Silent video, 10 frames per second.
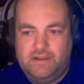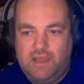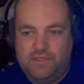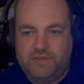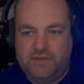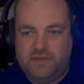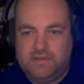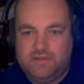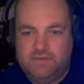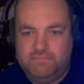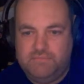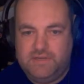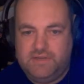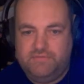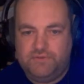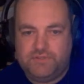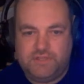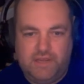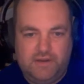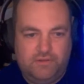Gothic, medieval
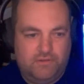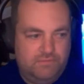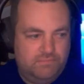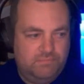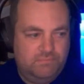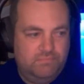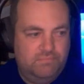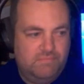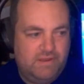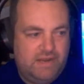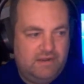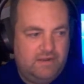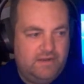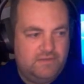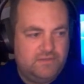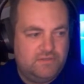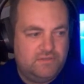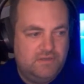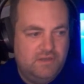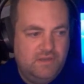style
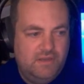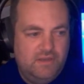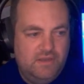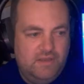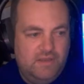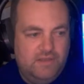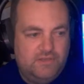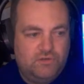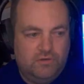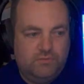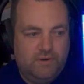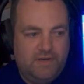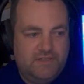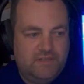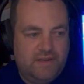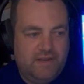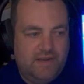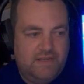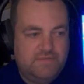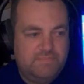areas. Scorched
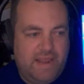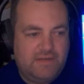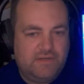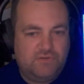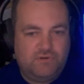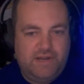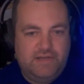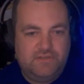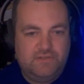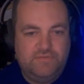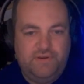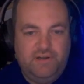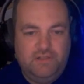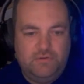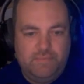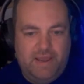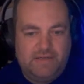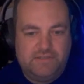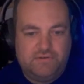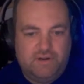wastelands, magic drain. So there's very little
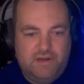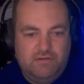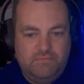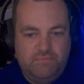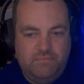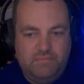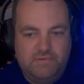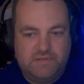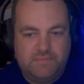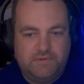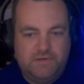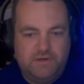magic around, except,